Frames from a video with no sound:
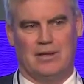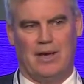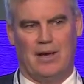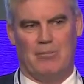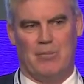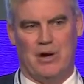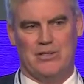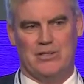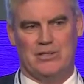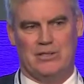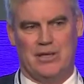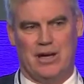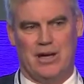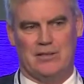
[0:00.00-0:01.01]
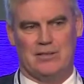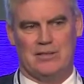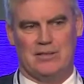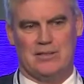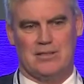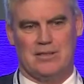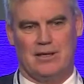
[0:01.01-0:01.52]
And most of the
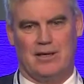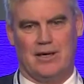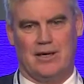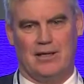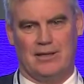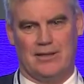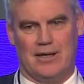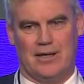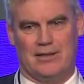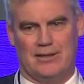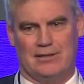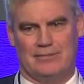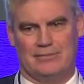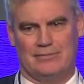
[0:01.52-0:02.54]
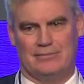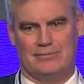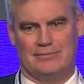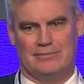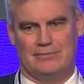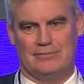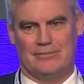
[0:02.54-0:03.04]
answers lie in data
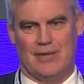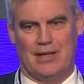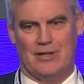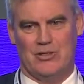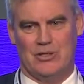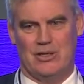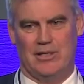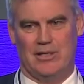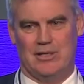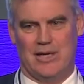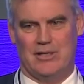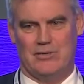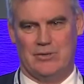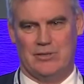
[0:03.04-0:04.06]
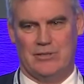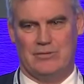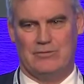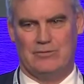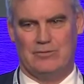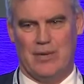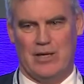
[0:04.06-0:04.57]
and turning data into
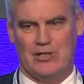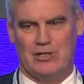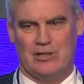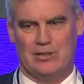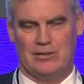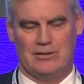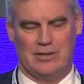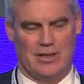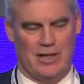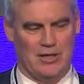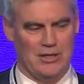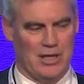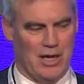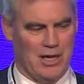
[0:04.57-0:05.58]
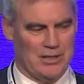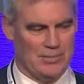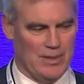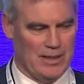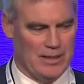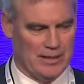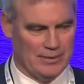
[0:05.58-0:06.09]
information that actually has
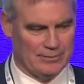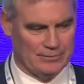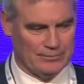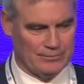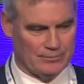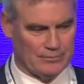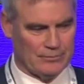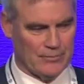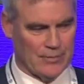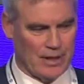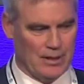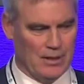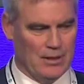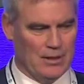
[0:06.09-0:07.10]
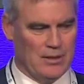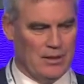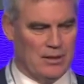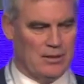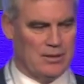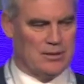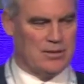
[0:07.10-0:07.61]
meaning.
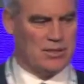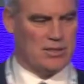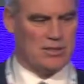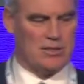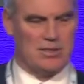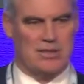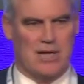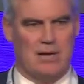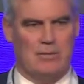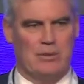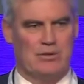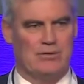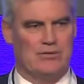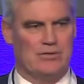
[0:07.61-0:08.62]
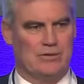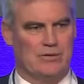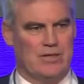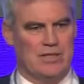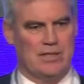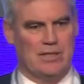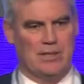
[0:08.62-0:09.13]
And this is just an example of
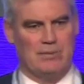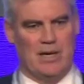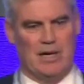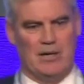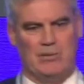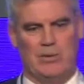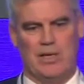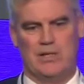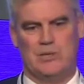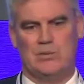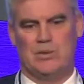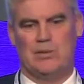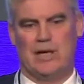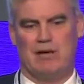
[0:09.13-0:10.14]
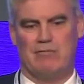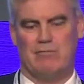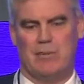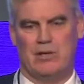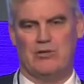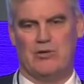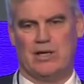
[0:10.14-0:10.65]
increasingly pathways where we have
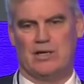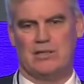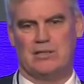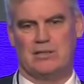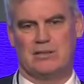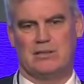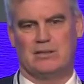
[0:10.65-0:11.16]
metrics